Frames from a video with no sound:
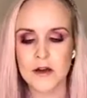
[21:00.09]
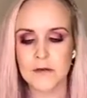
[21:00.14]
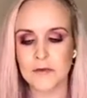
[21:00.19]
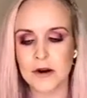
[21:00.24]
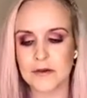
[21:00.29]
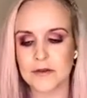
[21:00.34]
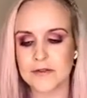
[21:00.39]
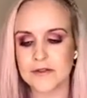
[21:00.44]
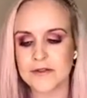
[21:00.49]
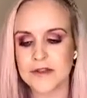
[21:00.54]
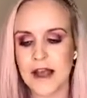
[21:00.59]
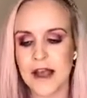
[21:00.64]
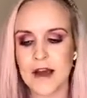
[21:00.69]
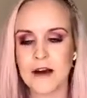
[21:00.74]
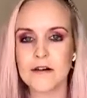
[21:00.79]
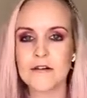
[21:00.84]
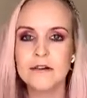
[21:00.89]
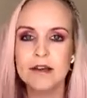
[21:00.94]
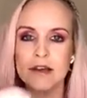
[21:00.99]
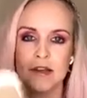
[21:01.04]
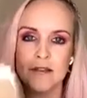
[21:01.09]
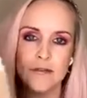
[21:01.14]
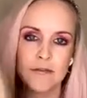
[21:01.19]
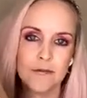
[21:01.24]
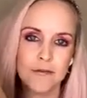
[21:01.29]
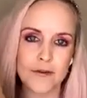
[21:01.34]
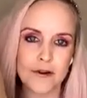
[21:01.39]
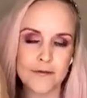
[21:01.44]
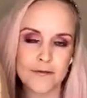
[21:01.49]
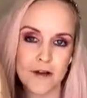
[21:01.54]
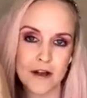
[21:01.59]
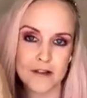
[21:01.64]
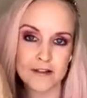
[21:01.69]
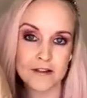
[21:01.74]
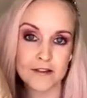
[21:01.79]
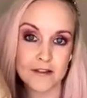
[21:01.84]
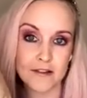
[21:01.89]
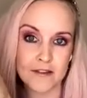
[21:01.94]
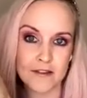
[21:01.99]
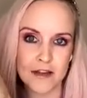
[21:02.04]
Whereas now in the
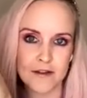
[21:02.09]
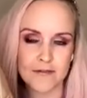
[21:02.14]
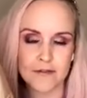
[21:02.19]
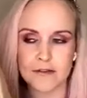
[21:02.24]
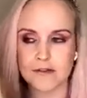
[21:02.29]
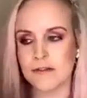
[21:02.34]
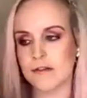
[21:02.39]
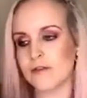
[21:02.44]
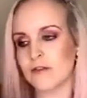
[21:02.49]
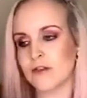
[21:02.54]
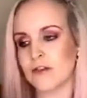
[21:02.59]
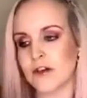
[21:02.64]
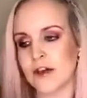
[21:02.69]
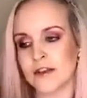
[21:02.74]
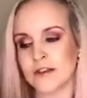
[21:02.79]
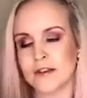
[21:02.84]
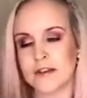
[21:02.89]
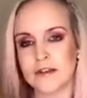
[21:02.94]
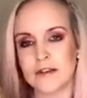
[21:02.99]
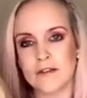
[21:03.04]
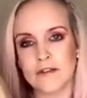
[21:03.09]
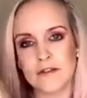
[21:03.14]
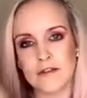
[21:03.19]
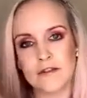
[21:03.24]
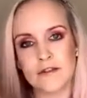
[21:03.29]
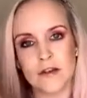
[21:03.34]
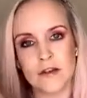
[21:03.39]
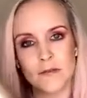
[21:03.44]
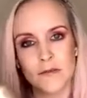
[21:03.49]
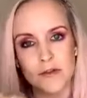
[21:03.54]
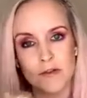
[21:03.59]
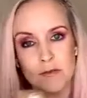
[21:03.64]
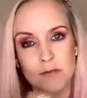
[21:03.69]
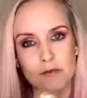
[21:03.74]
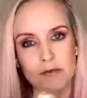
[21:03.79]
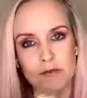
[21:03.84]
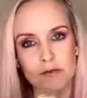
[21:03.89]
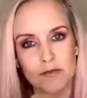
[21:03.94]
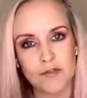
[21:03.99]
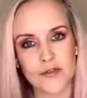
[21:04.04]
3007, the shank is so much
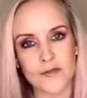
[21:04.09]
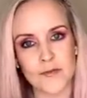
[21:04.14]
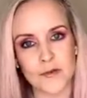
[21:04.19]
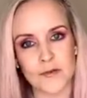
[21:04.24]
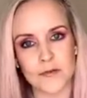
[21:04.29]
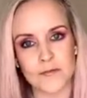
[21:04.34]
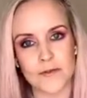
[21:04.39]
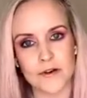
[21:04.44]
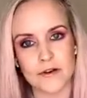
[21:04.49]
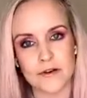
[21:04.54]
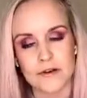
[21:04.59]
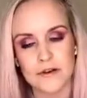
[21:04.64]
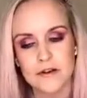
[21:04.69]
more smoother.